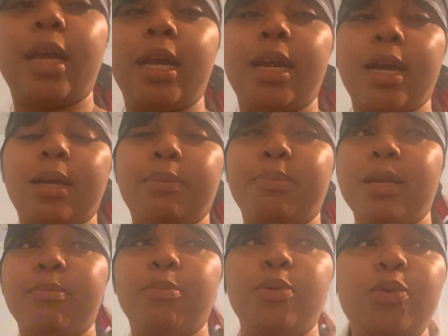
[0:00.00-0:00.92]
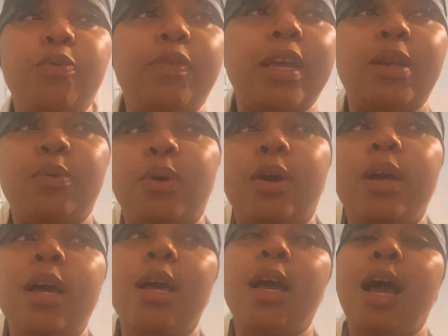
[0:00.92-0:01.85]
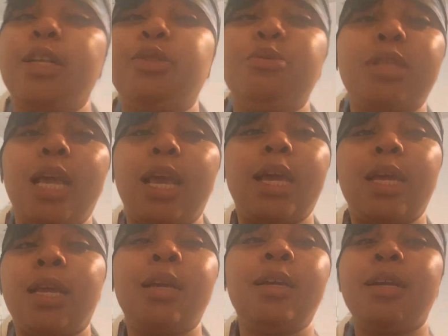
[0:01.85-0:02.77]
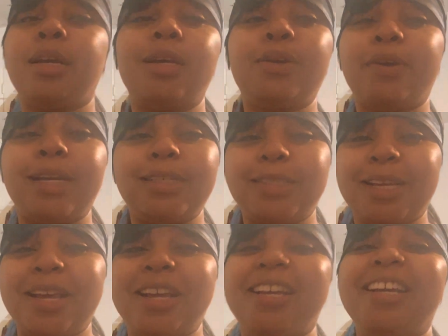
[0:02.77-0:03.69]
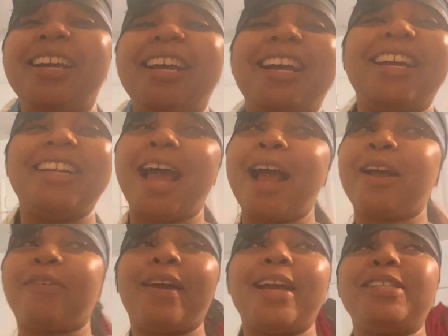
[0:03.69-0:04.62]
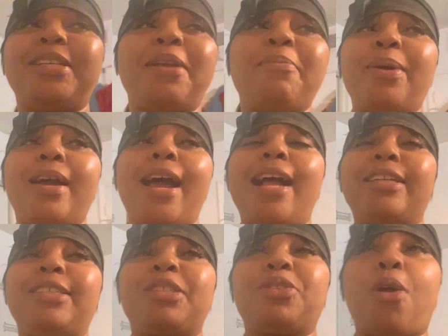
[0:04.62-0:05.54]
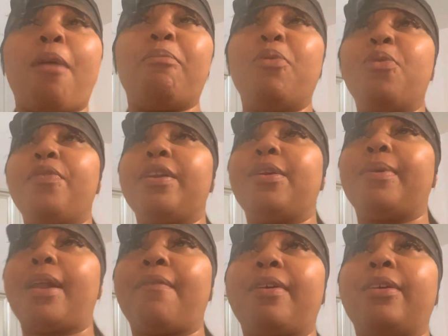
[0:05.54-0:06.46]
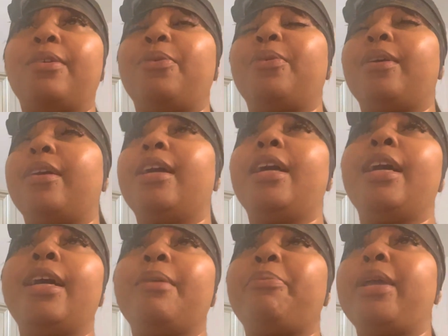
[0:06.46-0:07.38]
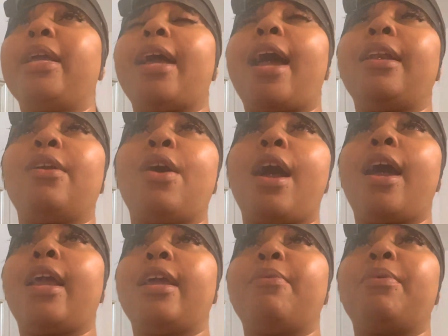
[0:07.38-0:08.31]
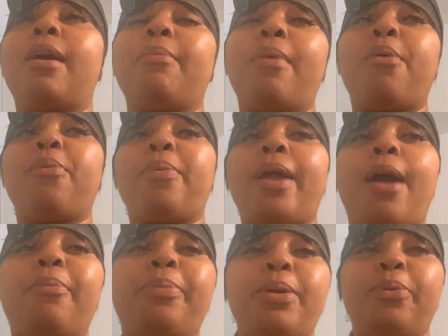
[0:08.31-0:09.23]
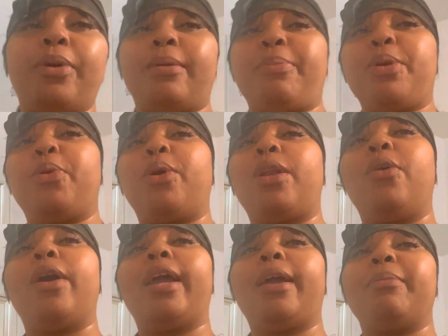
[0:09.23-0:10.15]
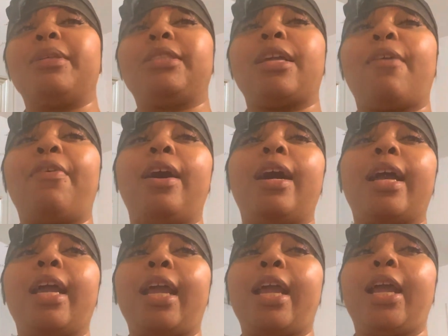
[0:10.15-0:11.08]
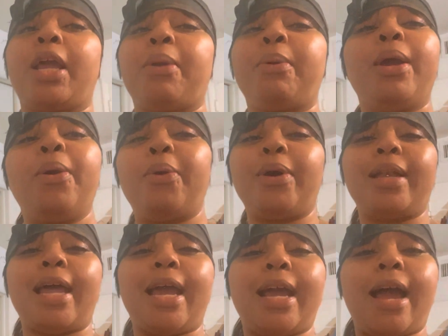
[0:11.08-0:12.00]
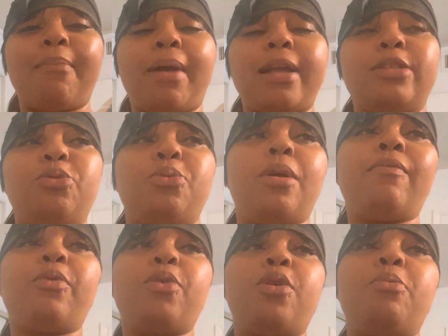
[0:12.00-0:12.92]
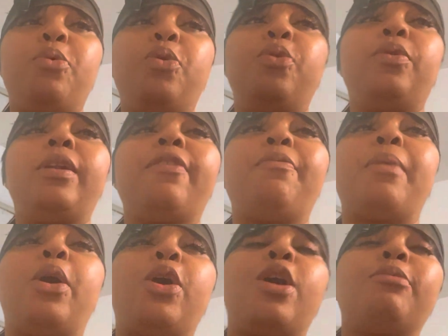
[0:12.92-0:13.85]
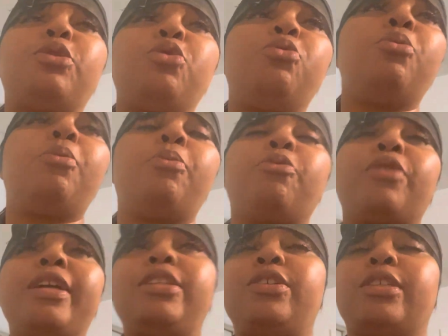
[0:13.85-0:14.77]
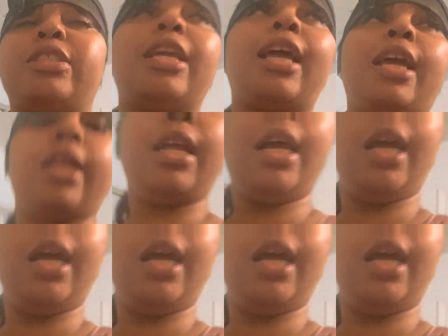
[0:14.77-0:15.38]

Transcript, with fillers: and I be moving or I do something, crazy not crazy but i just start moving or whatever or be i know how i am when i'm out there i'll be wanting to be all over him and stuff hugging him or like i might do one wrong move lift my arm to reach or something